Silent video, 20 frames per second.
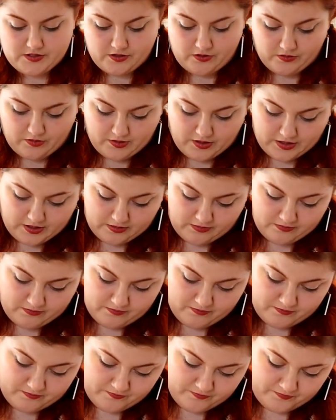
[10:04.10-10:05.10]
so you can
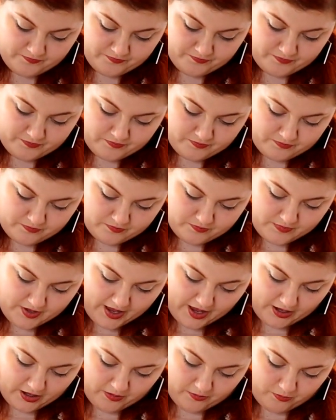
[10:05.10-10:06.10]

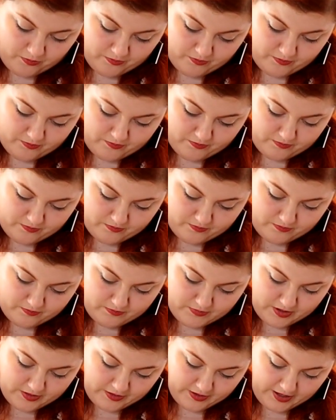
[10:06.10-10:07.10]
hang them
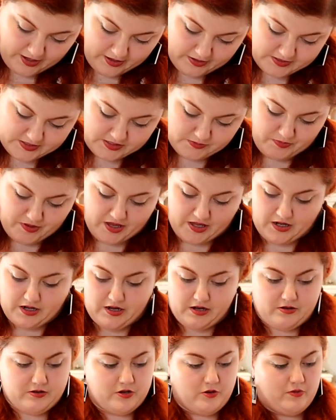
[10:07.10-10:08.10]
and they can
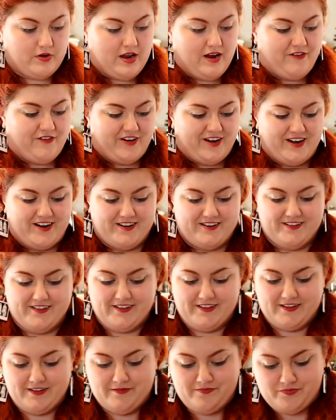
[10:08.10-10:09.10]
spin and do whatever.
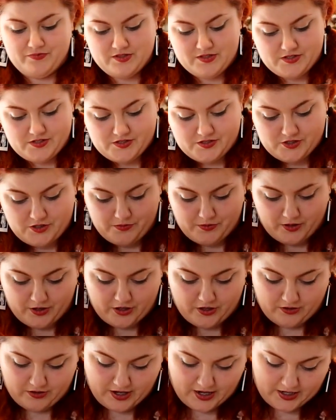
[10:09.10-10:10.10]
Super
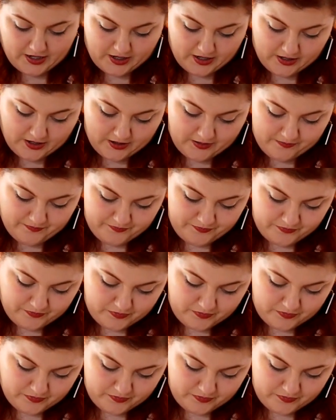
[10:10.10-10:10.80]
cute idea.